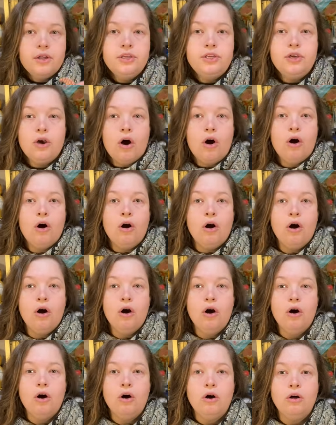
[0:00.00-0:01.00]

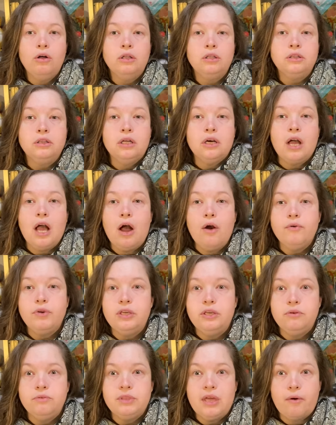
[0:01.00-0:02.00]
y'all, look how
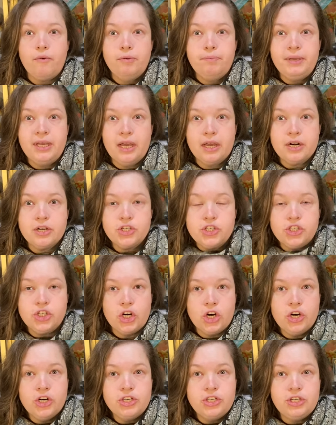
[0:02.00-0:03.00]
cute that would be on a
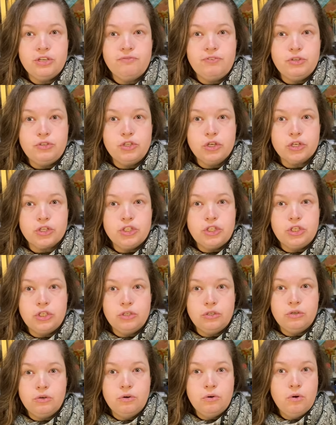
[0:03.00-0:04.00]
shirt if you took
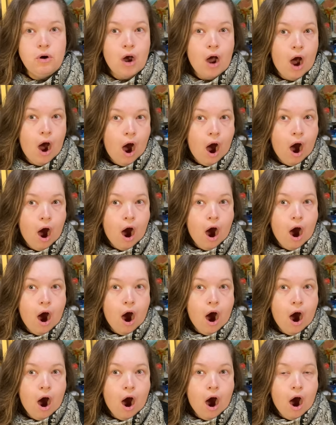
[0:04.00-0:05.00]
two.
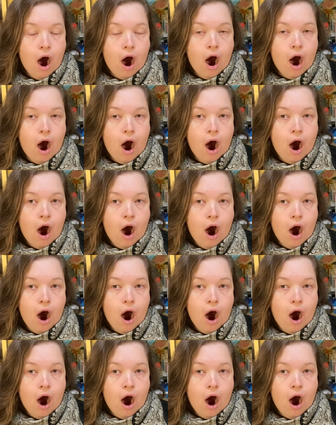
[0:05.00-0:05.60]
Oh,